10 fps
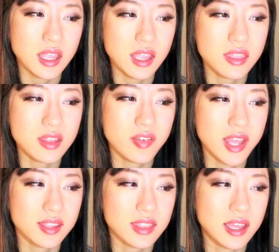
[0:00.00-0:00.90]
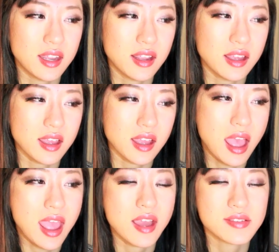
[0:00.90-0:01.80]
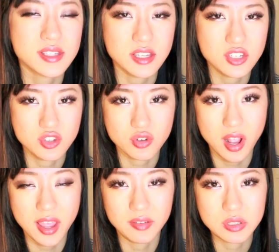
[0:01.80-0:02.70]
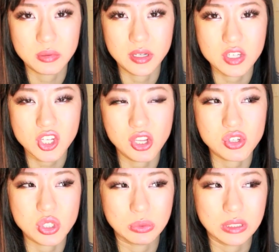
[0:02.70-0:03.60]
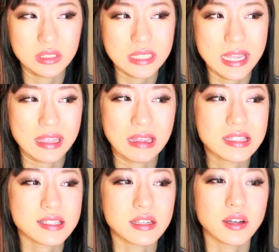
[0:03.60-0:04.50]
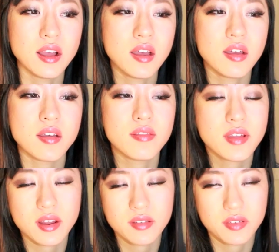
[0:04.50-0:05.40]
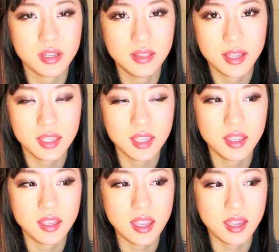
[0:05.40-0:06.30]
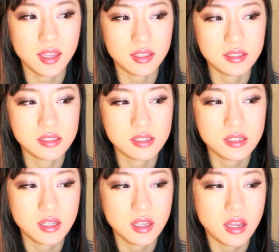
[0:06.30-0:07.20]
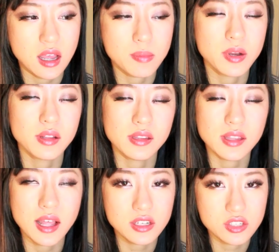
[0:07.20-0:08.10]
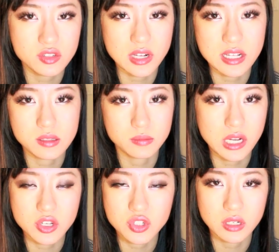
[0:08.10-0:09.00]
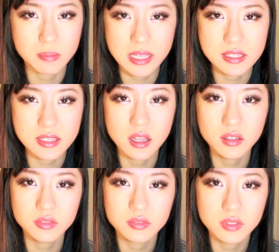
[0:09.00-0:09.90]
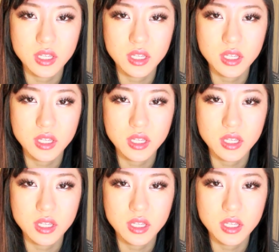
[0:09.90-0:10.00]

And the fact that I have such a drive to want to change the world, I consider very, very lucky. And I put a lot of stress and pressure on myself